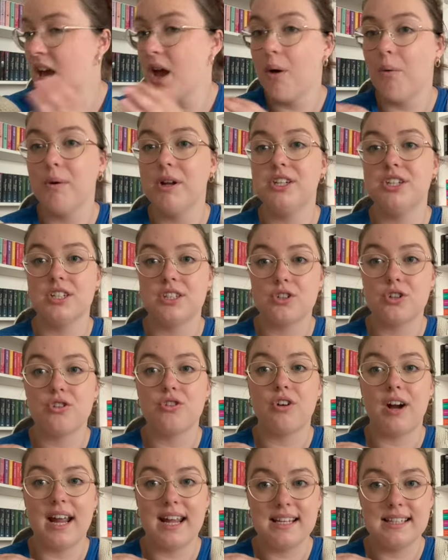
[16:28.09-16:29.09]
which is
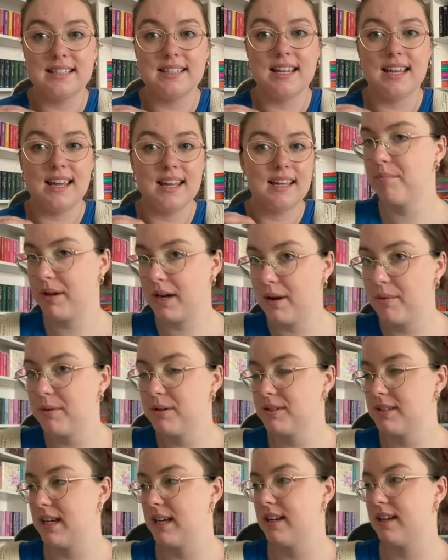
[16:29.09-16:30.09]
crazy. But I
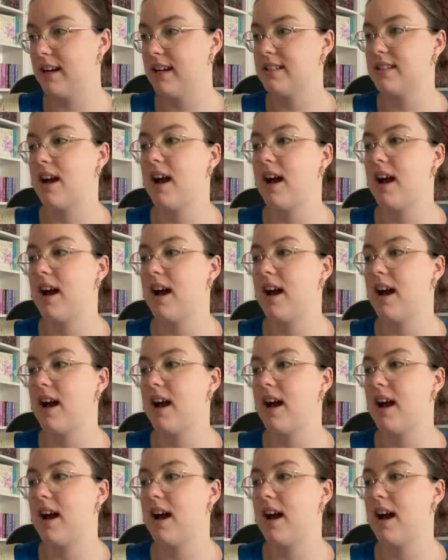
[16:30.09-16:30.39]
will tell you guys,